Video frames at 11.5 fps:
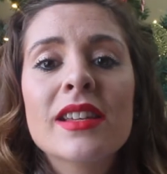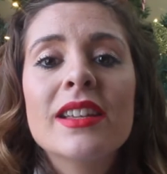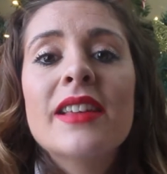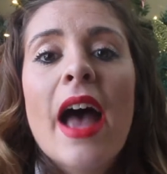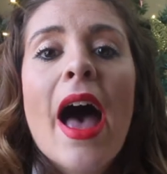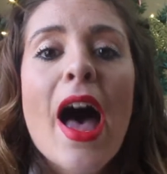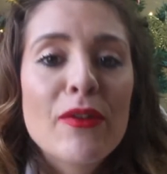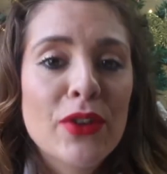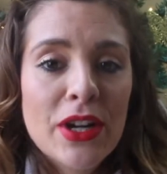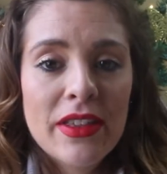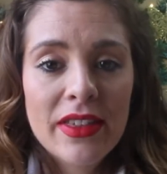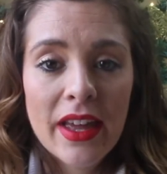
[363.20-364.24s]
is
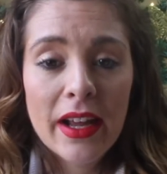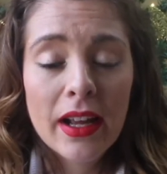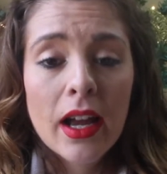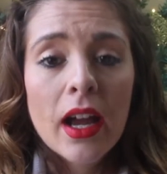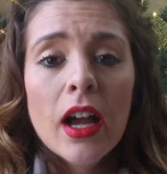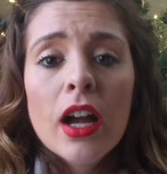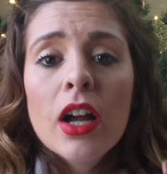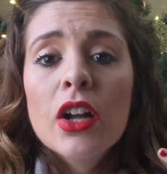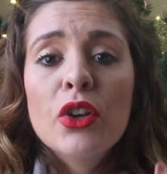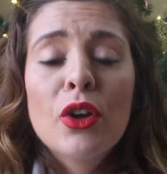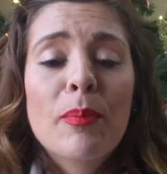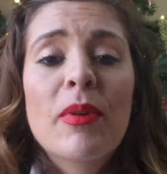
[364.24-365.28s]
everything.
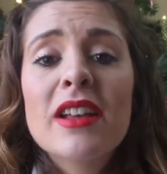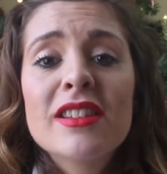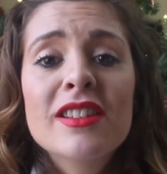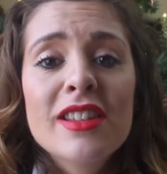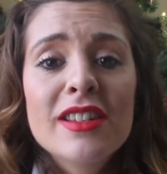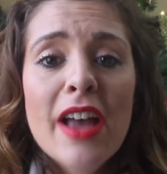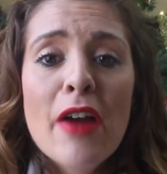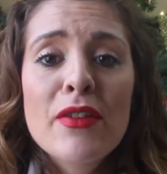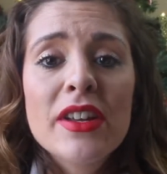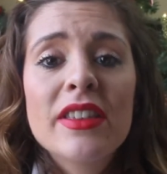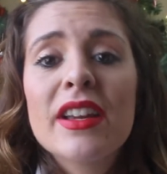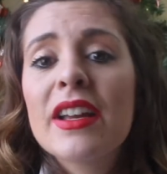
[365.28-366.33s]
Your presence is
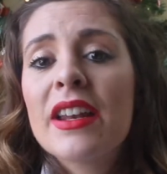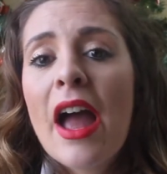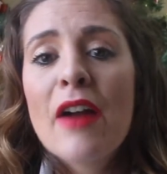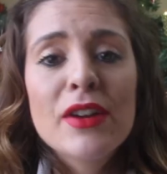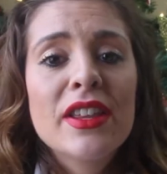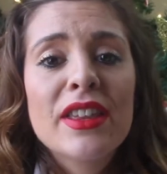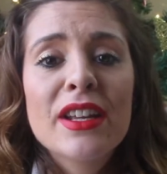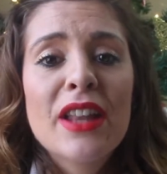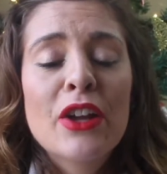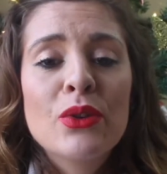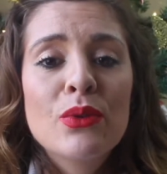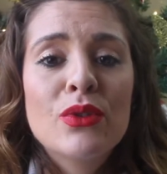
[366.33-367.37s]
everything and everything
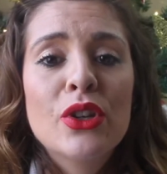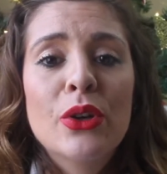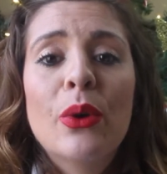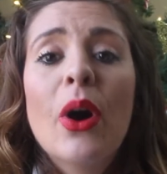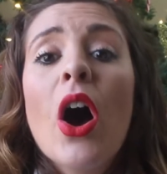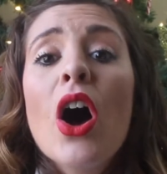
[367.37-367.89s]
that you do.